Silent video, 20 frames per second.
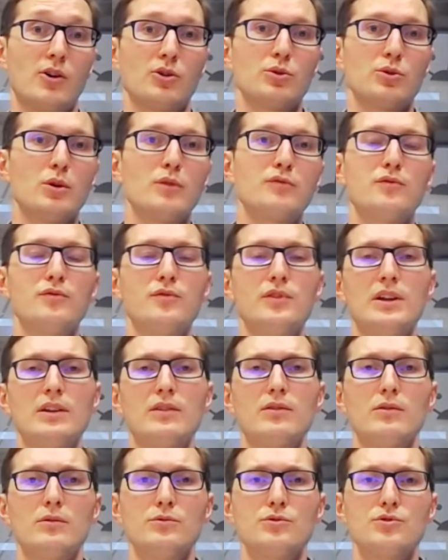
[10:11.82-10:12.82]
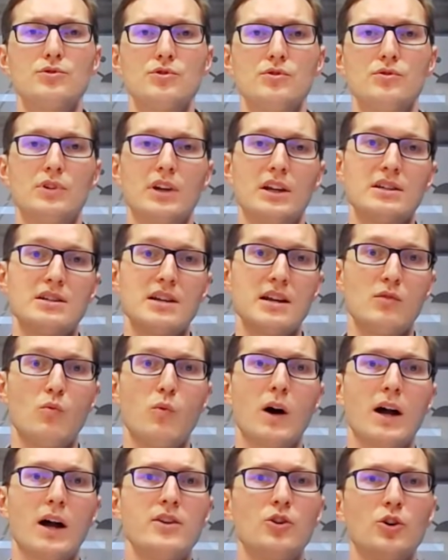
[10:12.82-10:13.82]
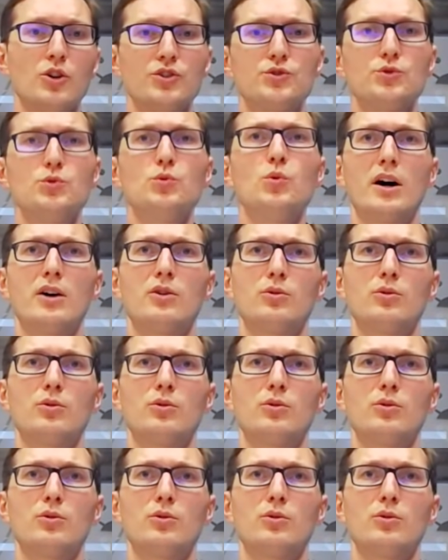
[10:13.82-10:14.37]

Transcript: our curved graphene solution, you can take one or two